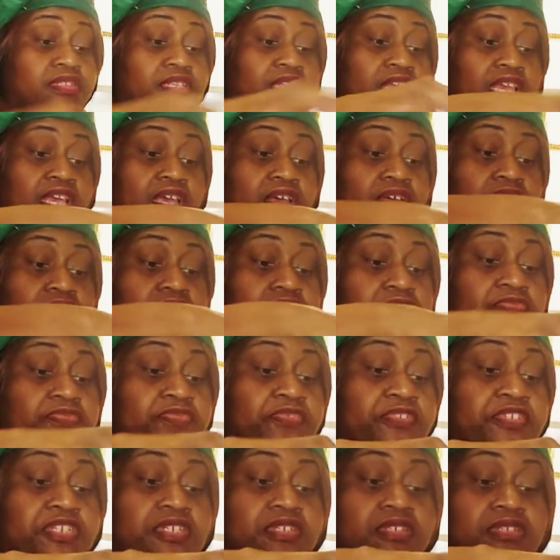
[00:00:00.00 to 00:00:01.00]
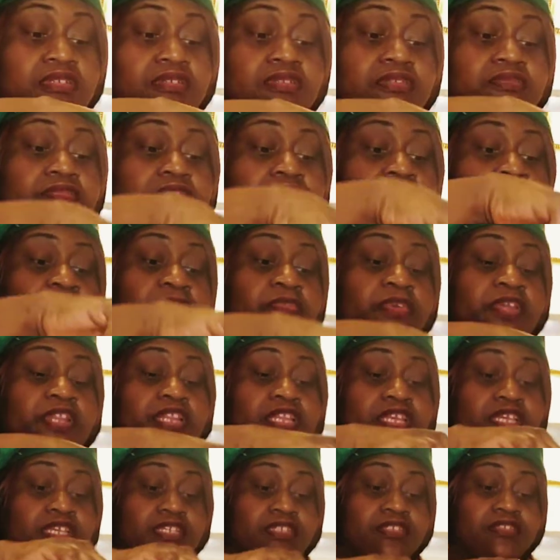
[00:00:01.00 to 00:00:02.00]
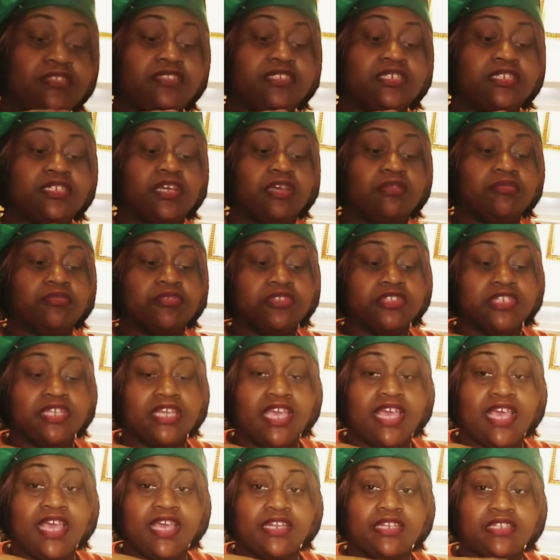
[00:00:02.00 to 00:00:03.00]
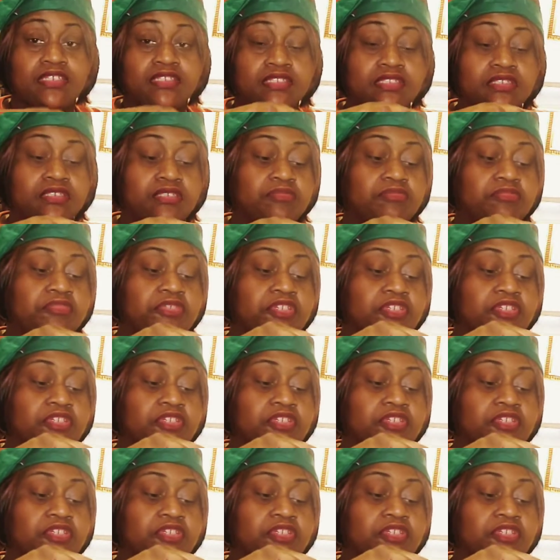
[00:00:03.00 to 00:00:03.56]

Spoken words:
Now for the filling that I'm going to add into the